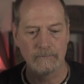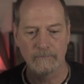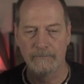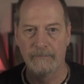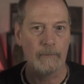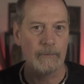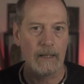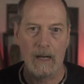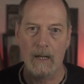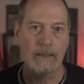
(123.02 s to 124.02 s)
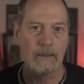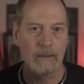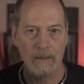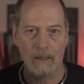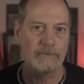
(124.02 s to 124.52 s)
Very high
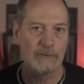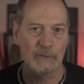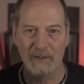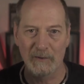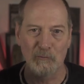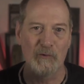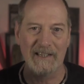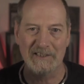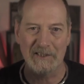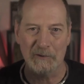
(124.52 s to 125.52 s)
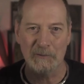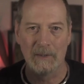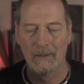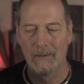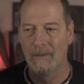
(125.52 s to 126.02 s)
concentrated ratio,
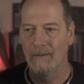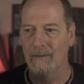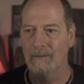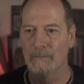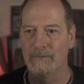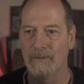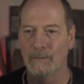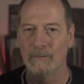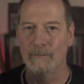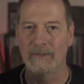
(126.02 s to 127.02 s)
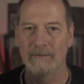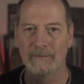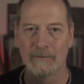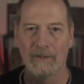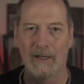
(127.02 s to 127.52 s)
so it's
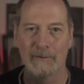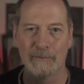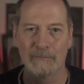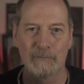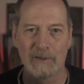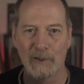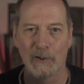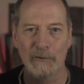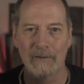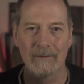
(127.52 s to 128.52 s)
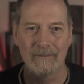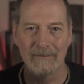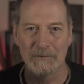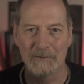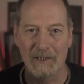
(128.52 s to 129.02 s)
not just colored.
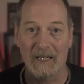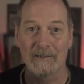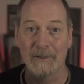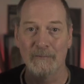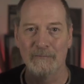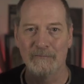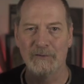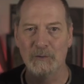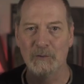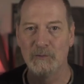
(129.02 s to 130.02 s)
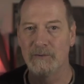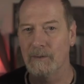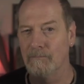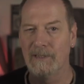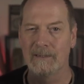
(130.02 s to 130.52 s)
It's actually infused
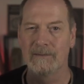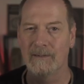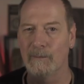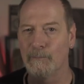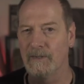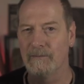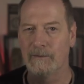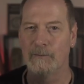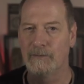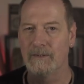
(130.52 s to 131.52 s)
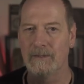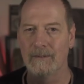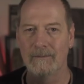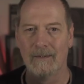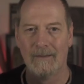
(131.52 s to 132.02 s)
and mixed up and juicy.
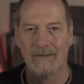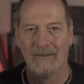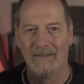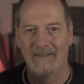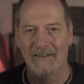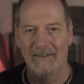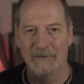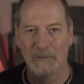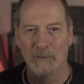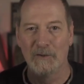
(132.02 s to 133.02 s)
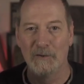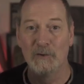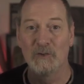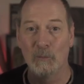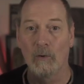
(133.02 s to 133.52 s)
And you want to do
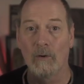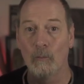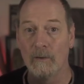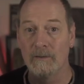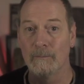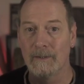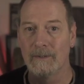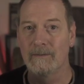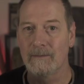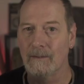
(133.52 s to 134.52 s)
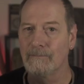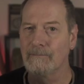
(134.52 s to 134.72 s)
some work with some good stuff,